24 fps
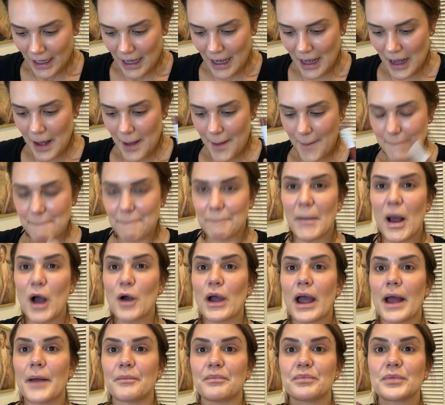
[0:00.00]

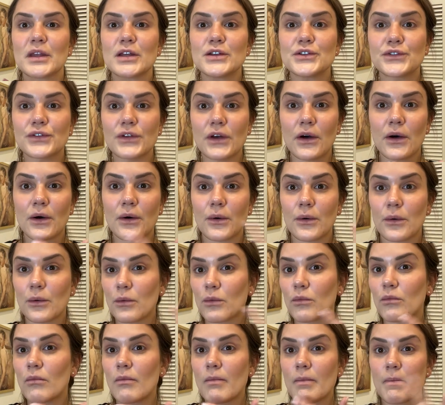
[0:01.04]
Okay,
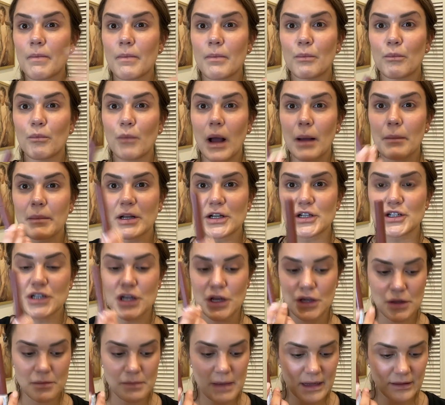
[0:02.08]
so I'm going to show
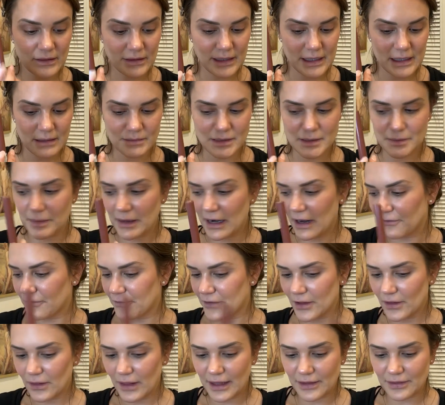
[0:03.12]
you my lips, but I
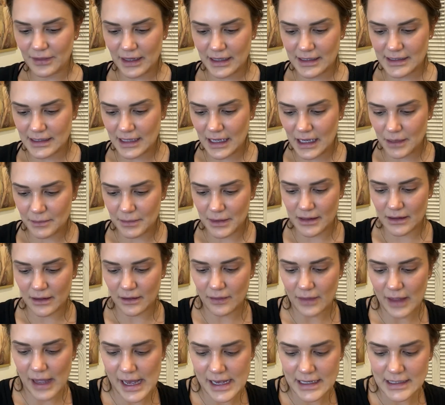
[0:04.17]
feel like that's got to be the
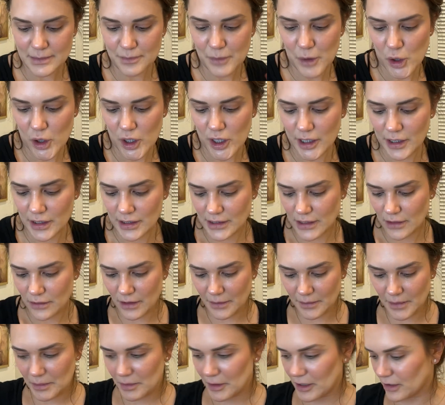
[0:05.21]
last part. So
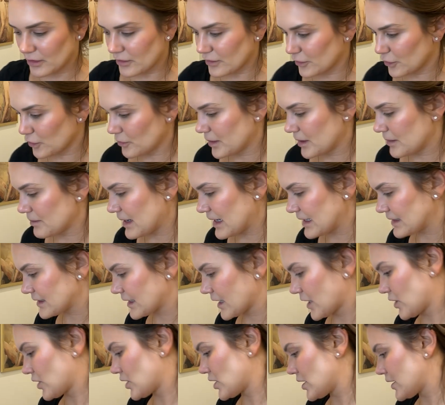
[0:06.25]
let me put a little bit of
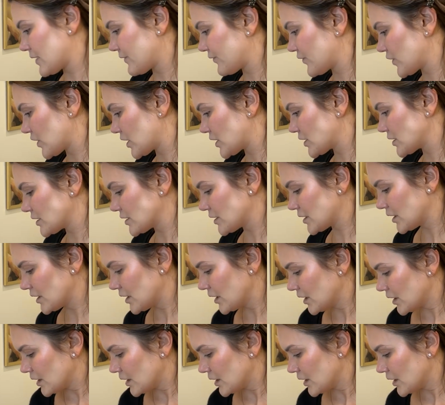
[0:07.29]
mascara on first.